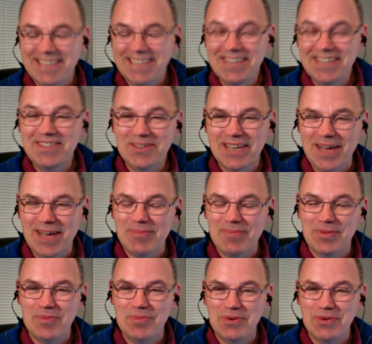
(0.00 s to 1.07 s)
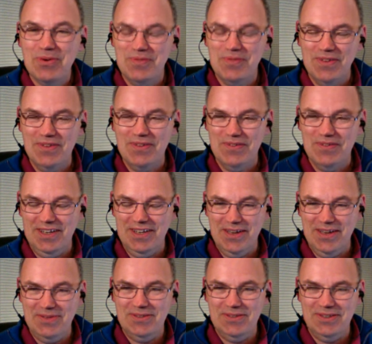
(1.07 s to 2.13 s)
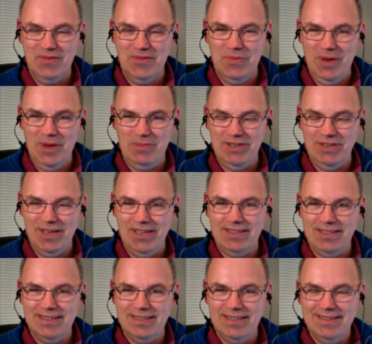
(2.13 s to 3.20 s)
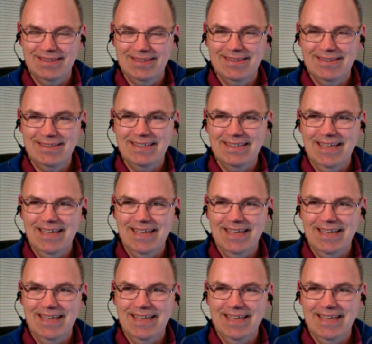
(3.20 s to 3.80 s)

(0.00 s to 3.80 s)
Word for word: he did do a couple of more of, videos of websites. I haven't